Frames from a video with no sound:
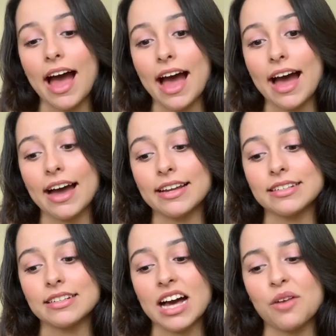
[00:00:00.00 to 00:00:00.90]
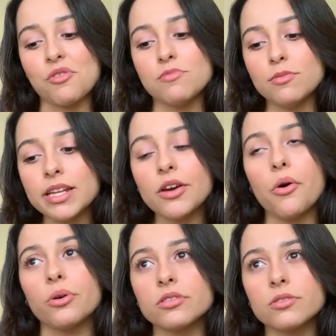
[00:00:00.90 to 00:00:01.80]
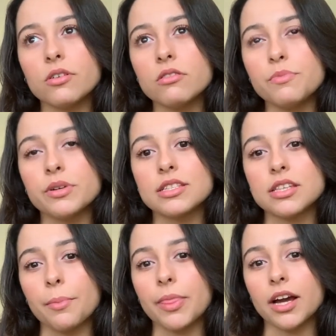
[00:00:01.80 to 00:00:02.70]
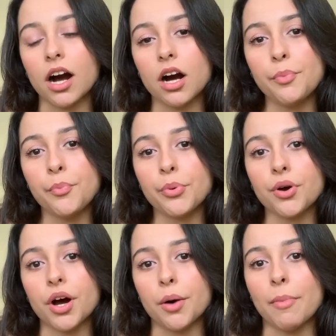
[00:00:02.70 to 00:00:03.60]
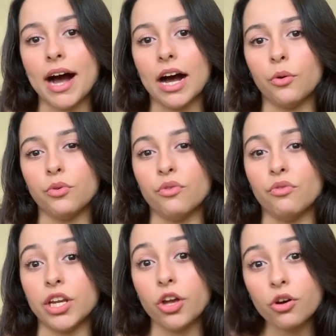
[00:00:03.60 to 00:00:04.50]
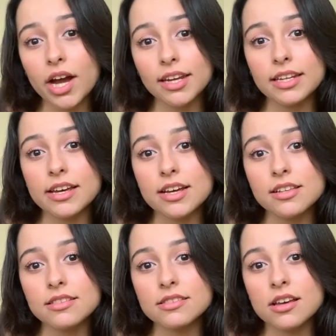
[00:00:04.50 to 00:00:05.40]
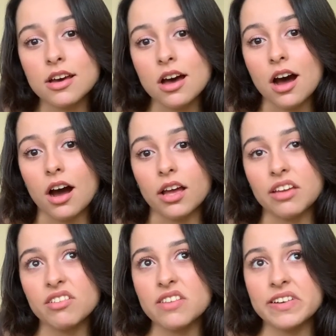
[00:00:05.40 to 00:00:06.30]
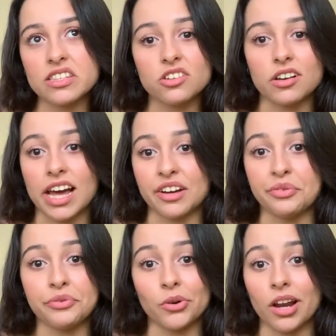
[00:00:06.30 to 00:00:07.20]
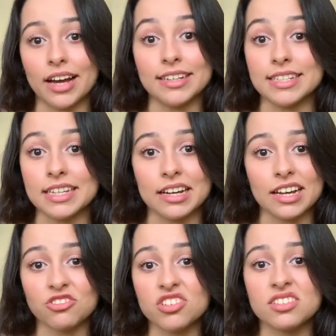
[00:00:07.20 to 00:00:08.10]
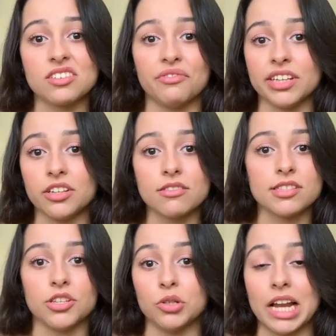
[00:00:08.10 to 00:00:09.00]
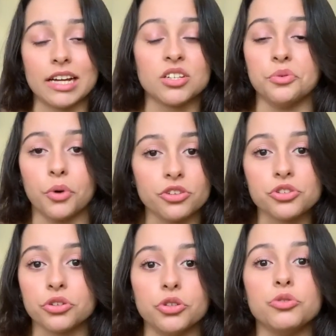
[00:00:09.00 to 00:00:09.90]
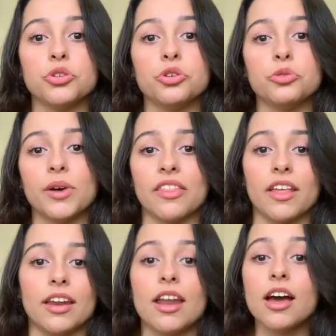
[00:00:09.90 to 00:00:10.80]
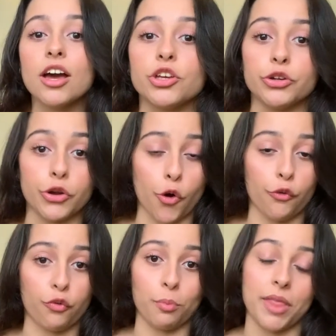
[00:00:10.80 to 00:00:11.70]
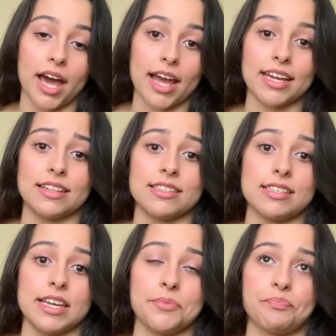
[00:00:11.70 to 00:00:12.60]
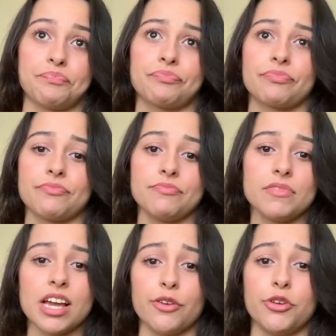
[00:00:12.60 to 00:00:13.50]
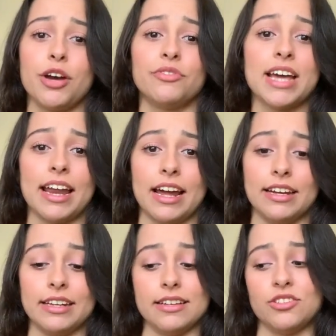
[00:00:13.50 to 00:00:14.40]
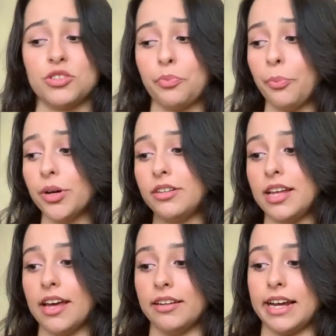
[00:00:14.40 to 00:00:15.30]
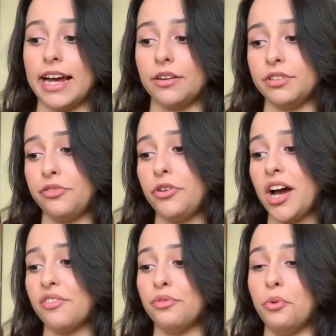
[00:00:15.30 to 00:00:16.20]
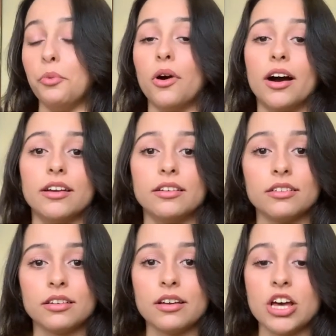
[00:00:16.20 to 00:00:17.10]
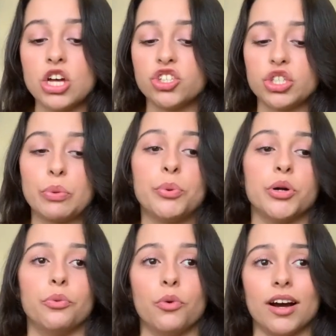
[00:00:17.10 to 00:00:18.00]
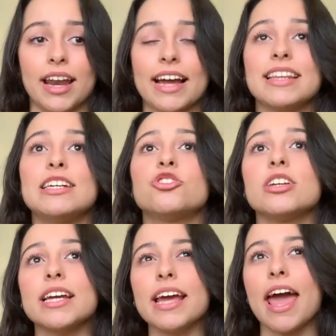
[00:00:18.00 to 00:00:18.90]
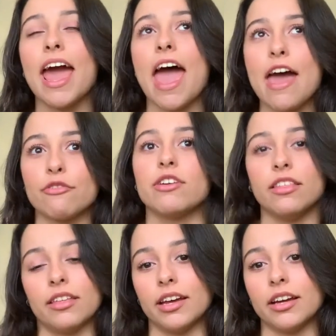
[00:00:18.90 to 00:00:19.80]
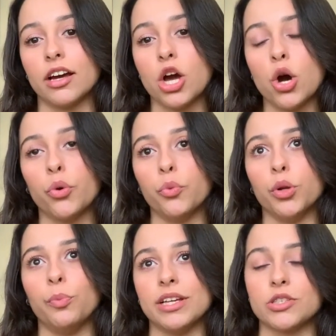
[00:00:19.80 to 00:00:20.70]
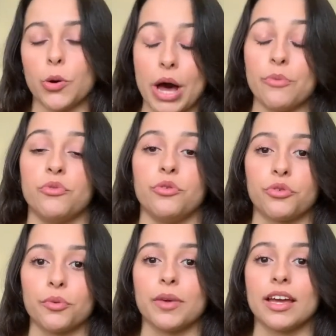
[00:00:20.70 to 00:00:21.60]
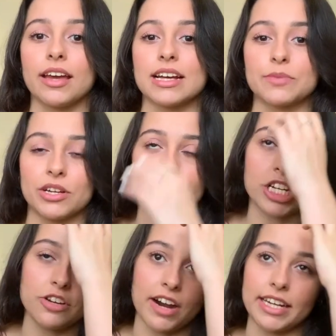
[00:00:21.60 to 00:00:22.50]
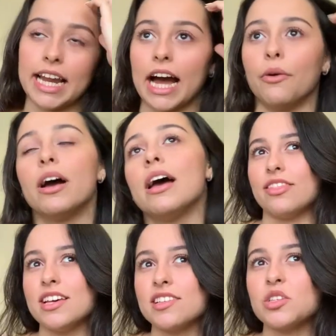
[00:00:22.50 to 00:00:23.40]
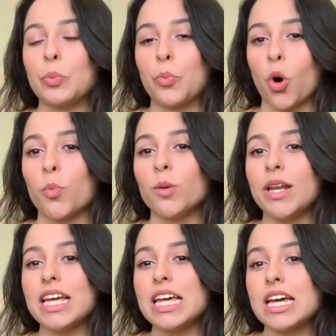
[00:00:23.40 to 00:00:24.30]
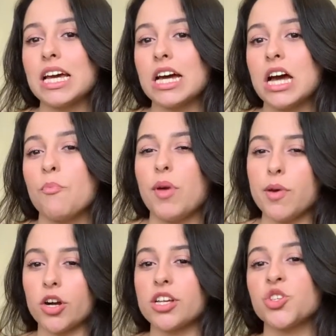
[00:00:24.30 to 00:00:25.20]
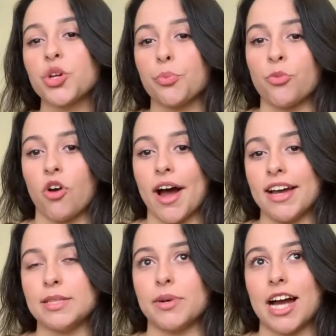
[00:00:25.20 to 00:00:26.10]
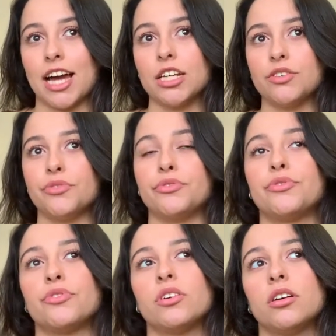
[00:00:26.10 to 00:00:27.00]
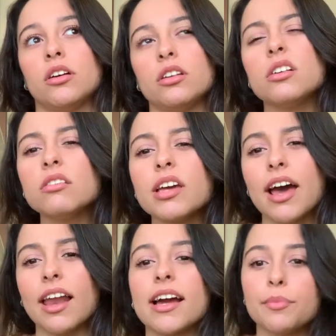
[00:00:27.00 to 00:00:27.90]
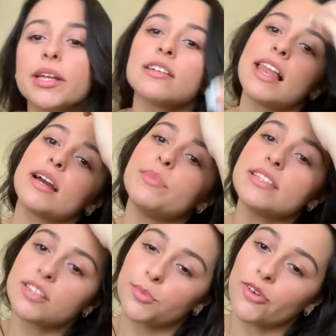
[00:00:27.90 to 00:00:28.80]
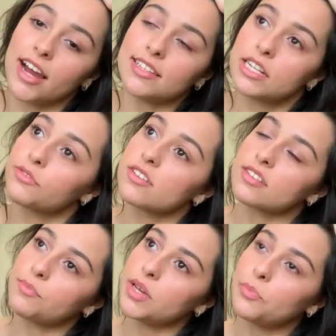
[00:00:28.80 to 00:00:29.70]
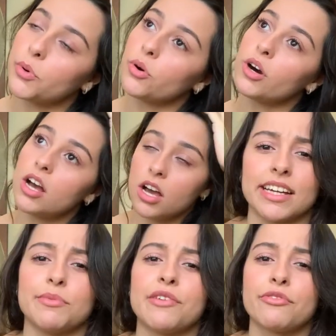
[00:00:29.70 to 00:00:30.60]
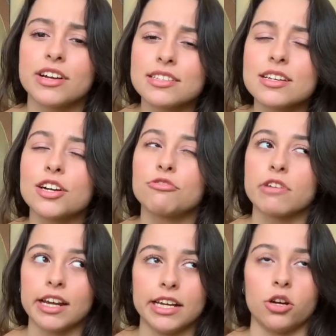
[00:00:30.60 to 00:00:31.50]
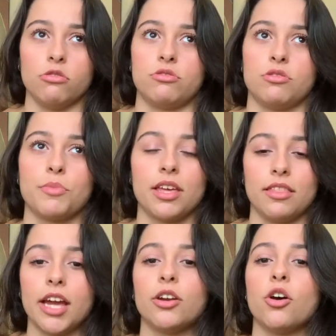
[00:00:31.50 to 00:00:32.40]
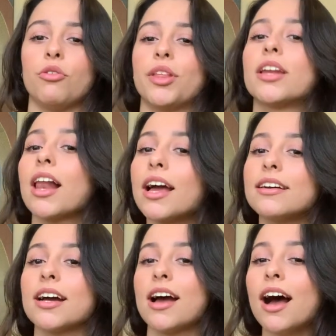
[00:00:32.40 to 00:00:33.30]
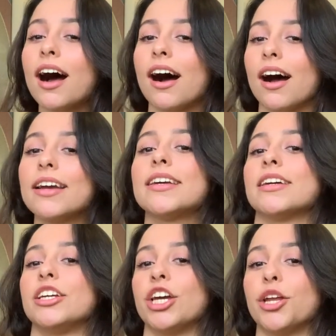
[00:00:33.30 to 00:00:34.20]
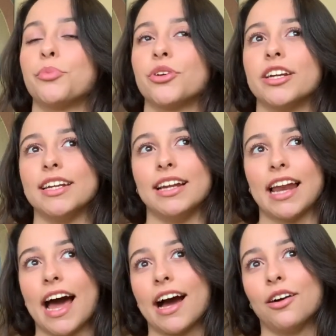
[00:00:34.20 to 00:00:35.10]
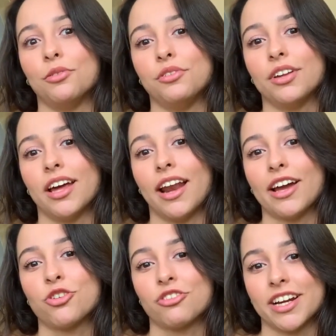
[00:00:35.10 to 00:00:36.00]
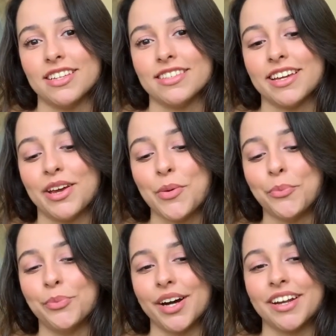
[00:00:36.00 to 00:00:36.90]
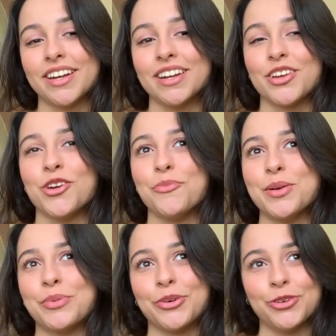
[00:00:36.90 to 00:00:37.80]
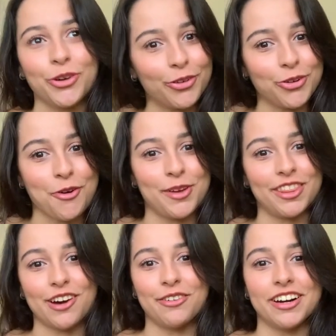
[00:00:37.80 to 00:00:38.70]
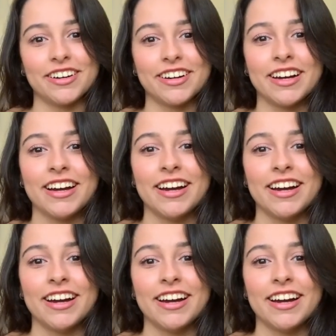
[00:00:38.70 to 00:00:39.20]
and I'll probably also put something up about video ideas, even if it's not like a full idea, like just videos that you like to watch on YouTube, and then, you know, from that I can see. If you have 10 ideas, just put 10 down. If you have one, just put one. Like, literally everything would be so helpful for me, especially right now. This is probably maybe not a surprise, but kind of, no, yeah, like a bit surprising for some people. My friends that are really close to me, they know that like I can get pretty loud and like crazy, but you know, people who don't know me that well,